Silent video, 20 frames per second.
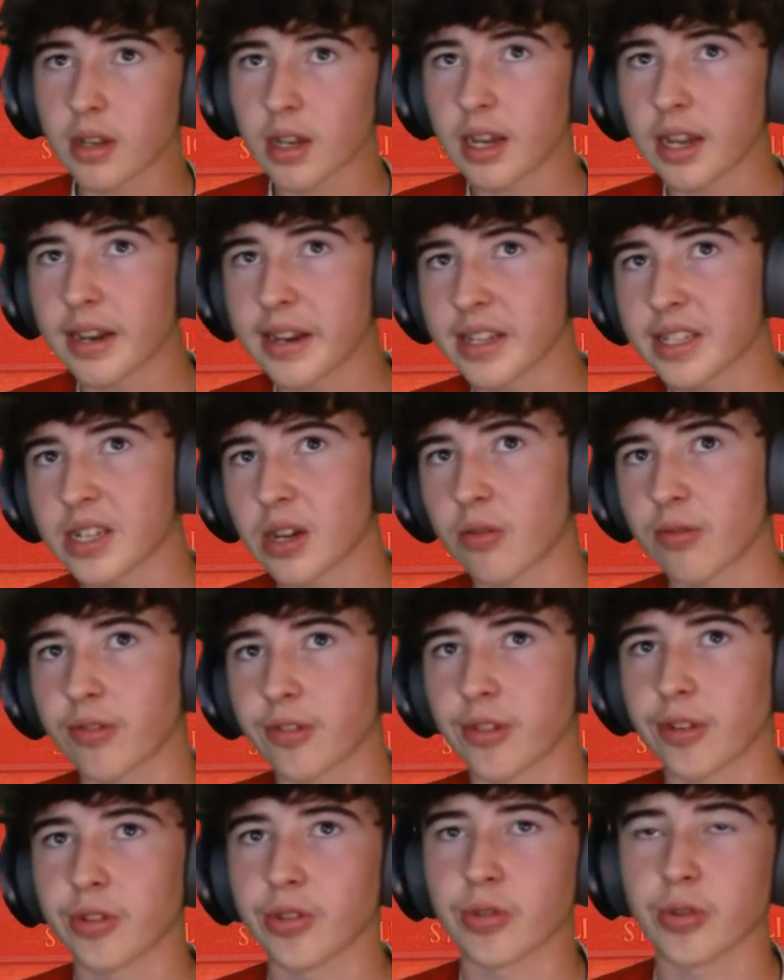And it's out
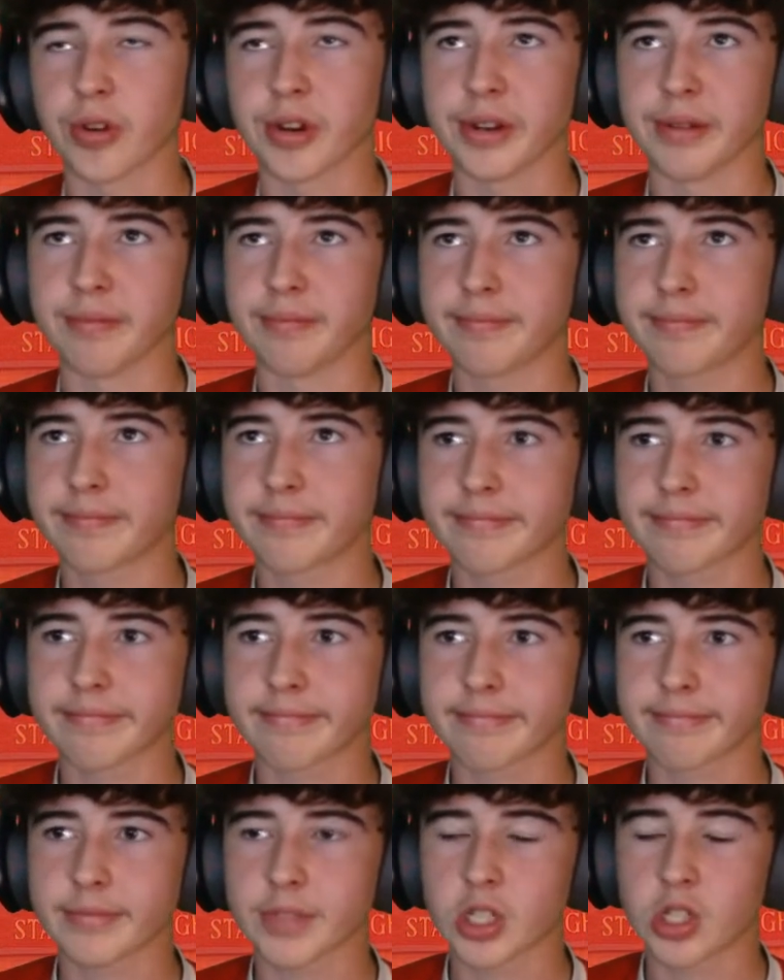for a throw-in.
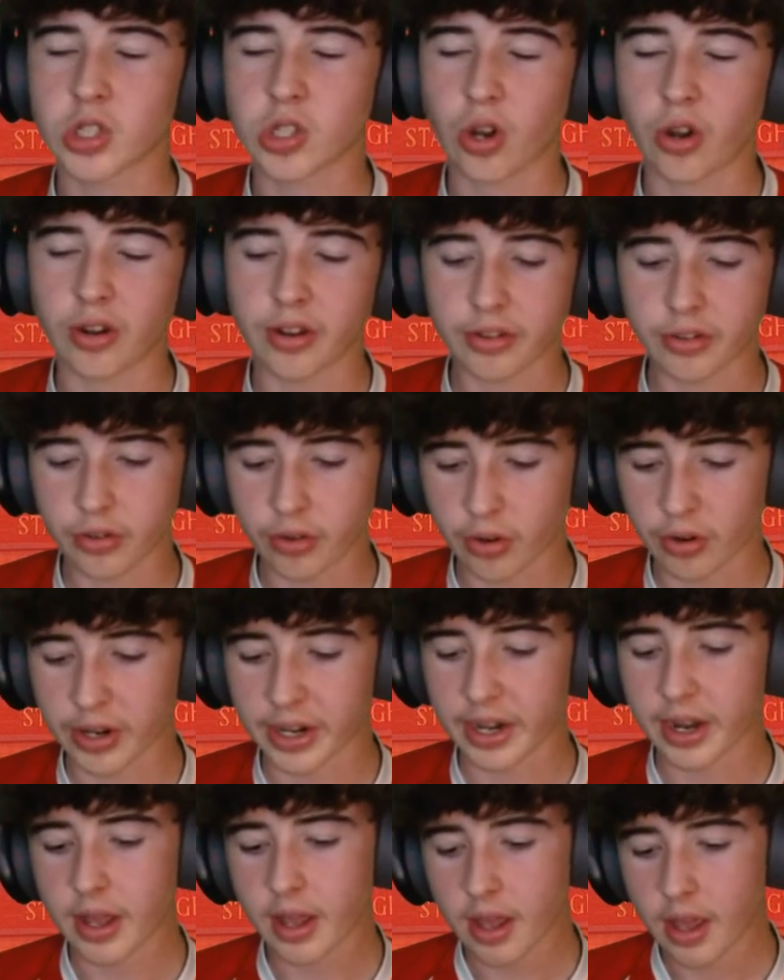Sunderland
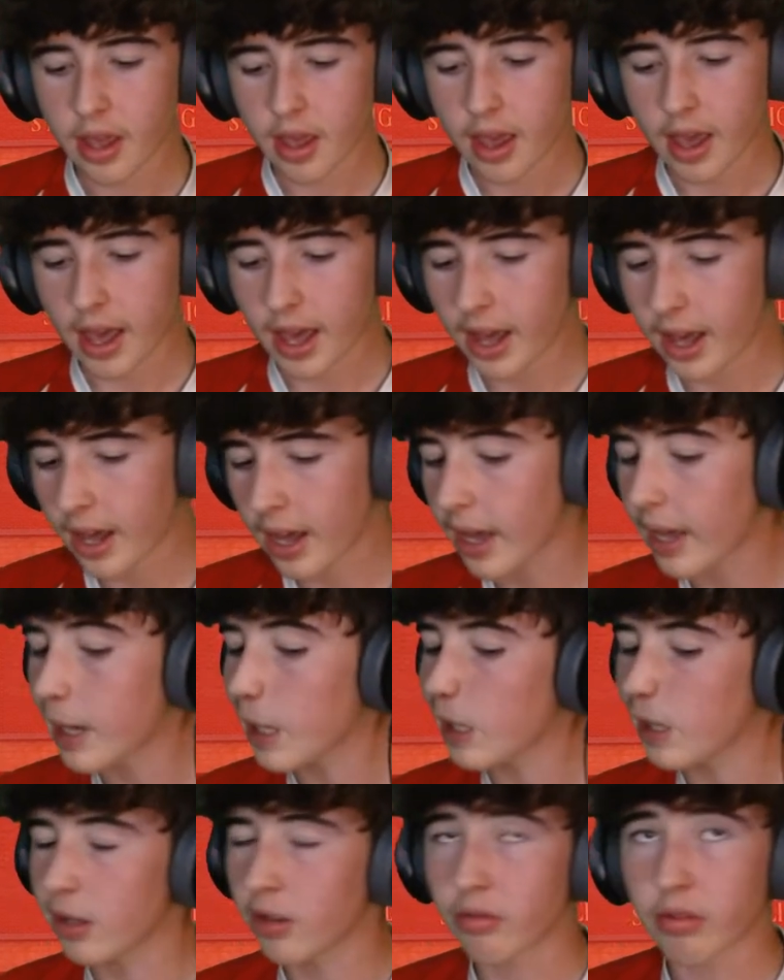throw-in
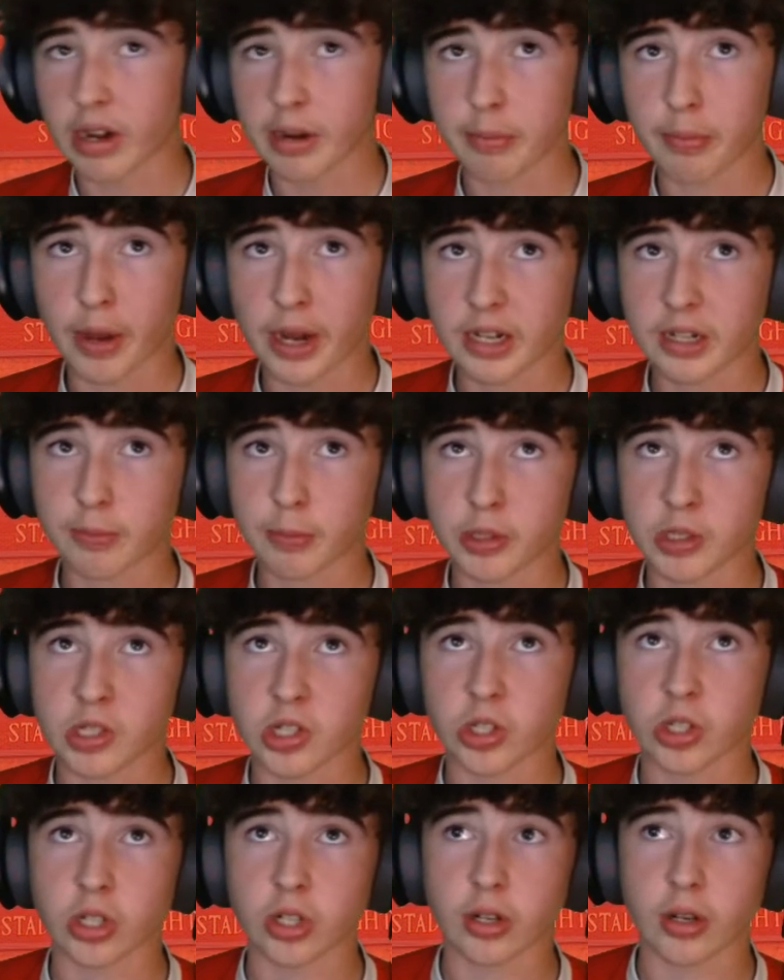in the right back
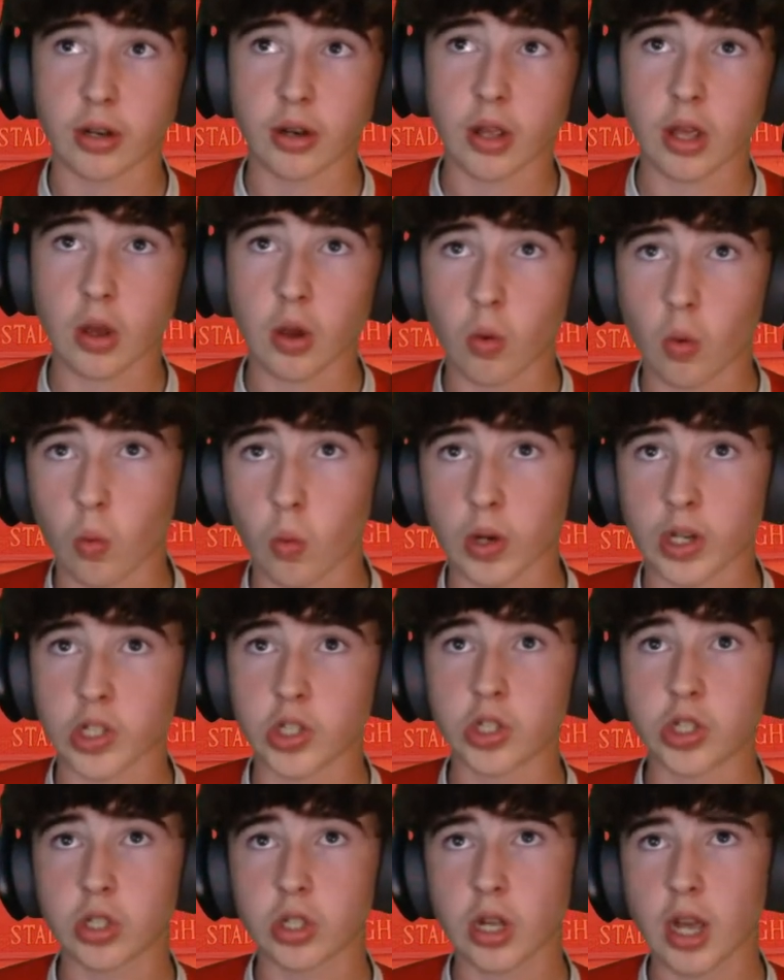position,
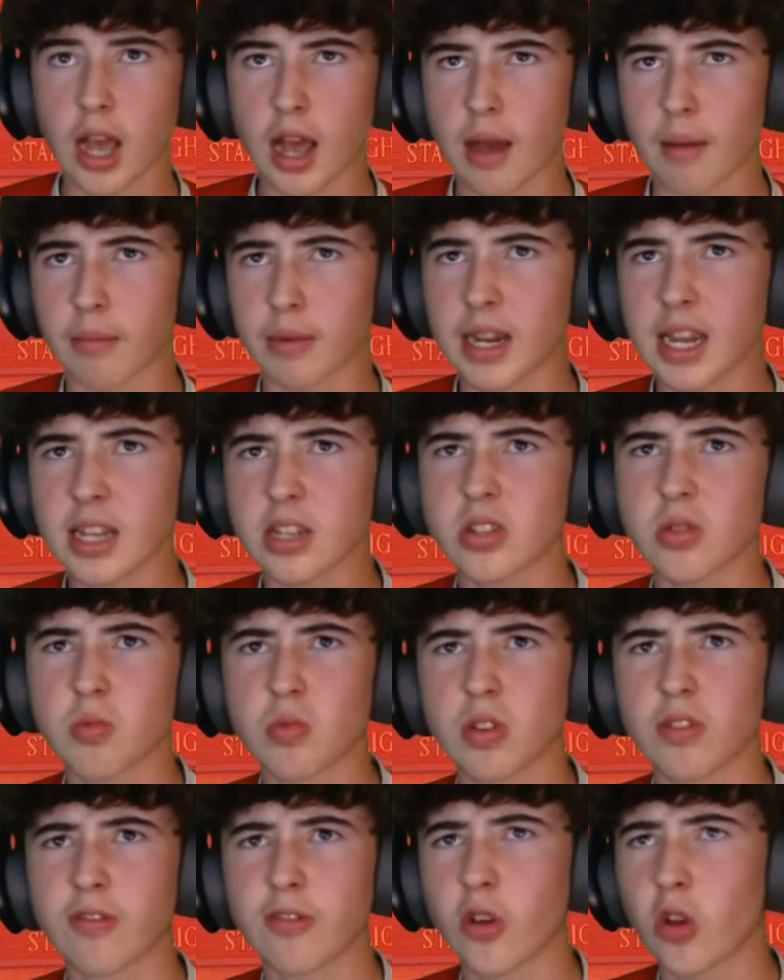which I'm guessing
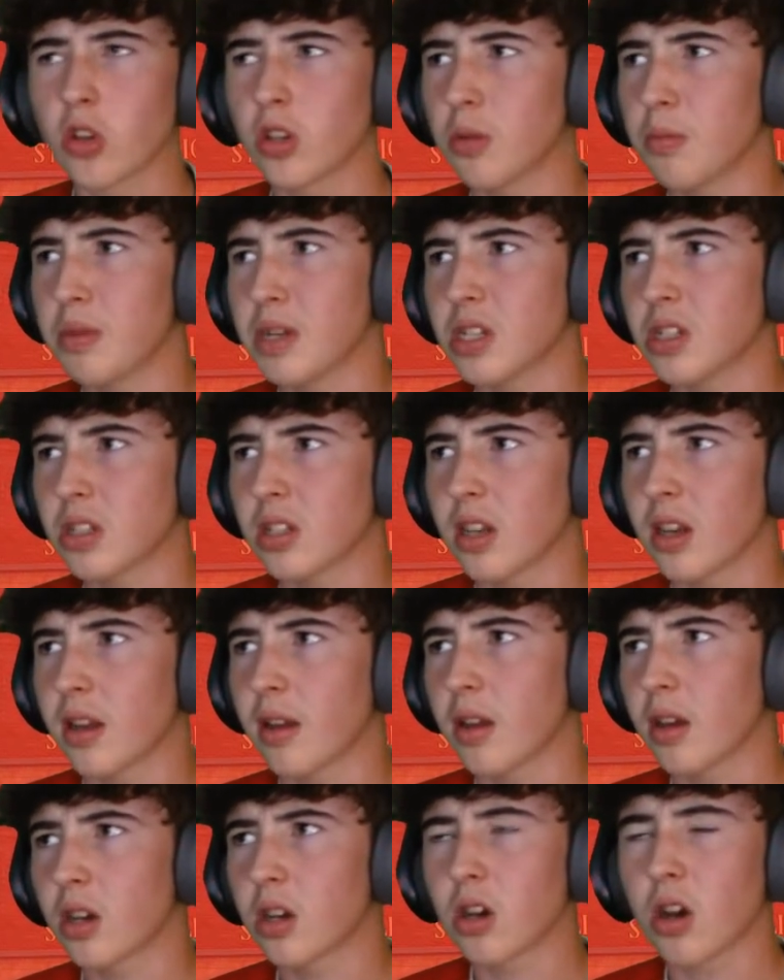will fall to Mr.
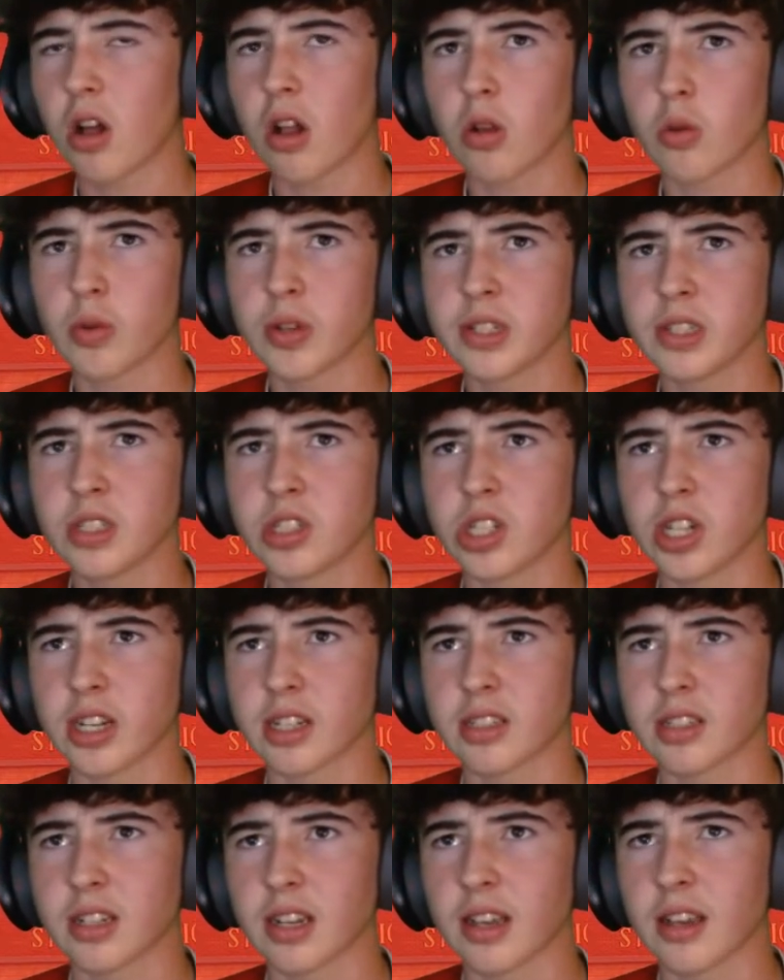Carl
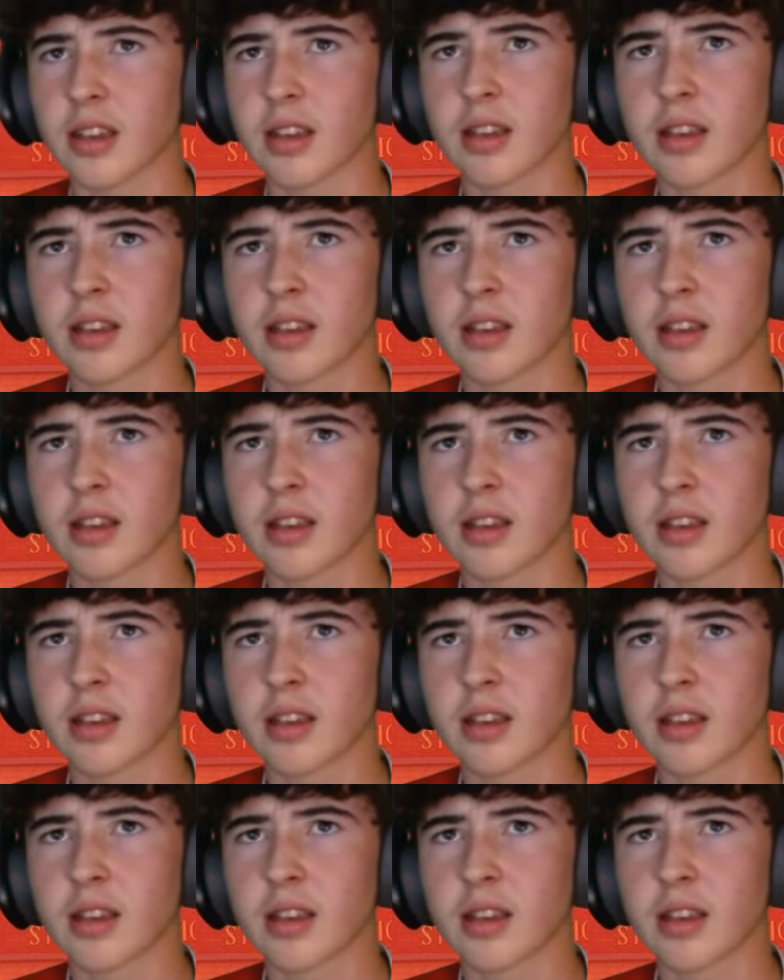Winchester.